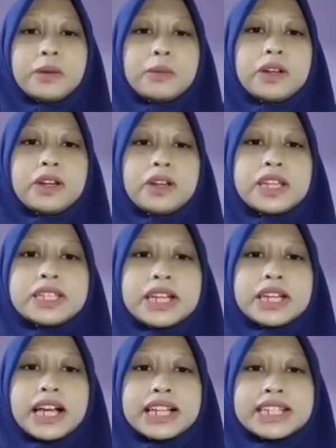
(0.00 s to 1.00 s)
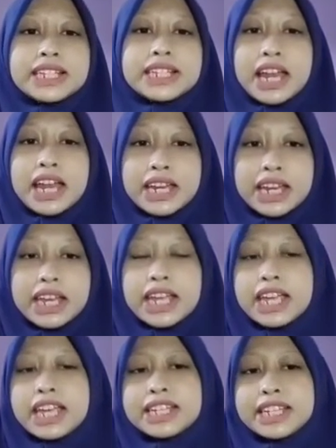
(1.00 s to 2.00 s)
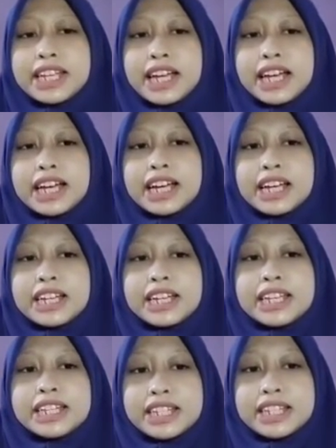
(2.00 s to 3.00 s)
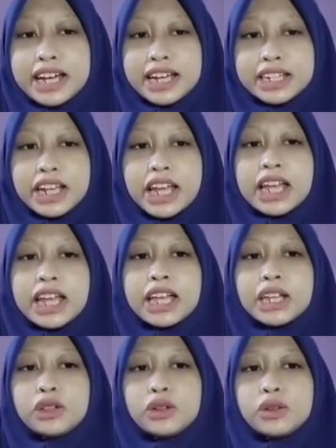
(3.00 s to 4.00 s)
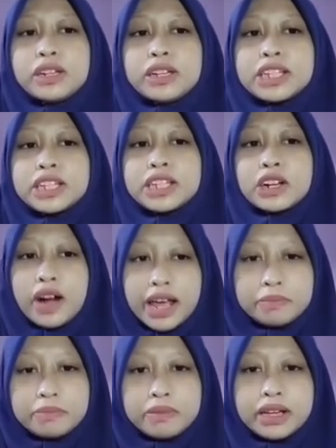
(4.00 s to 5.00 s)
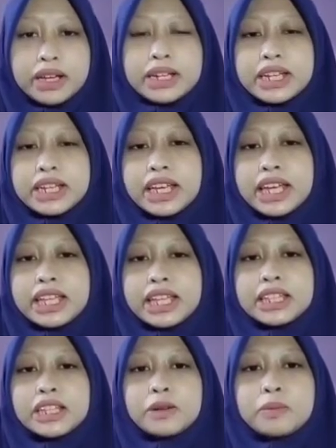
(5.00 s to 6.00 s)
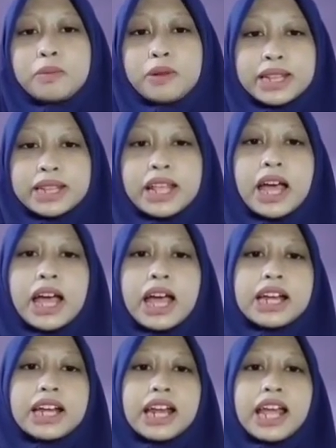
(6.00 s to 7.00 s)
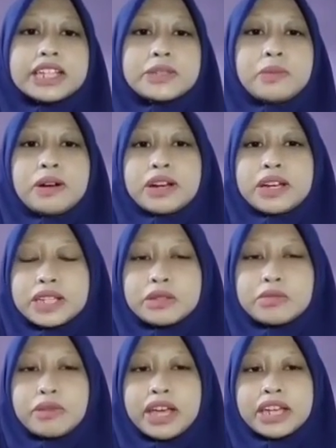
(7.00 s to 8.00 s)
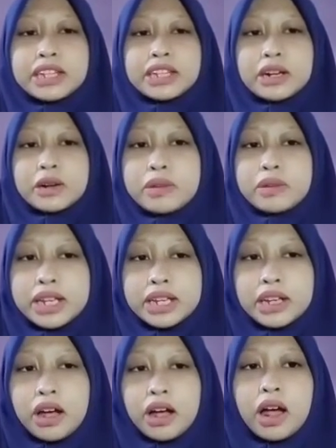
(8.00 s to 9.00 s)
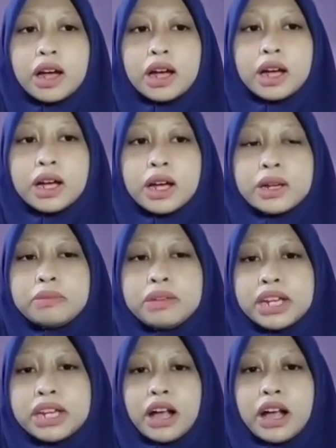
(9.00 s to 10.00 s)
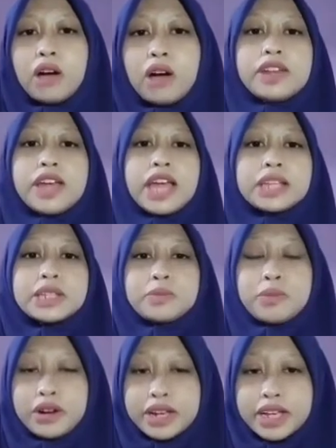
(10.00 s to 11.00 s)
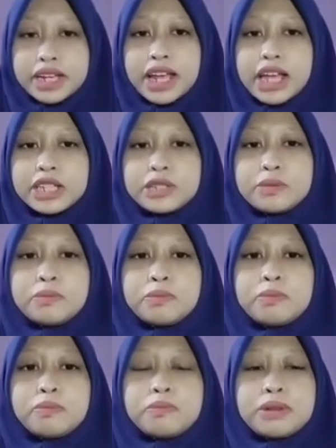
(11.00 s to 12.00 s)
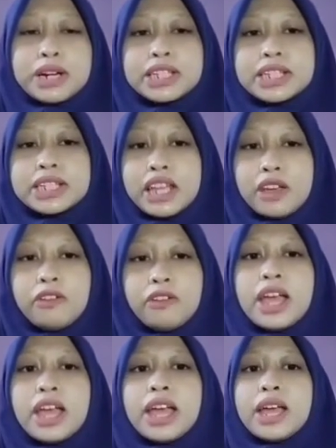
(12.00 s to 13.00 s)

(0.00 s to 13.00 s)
phenomenological study is designed to describe and interpret an experience by determining the meaning of the experience as perceived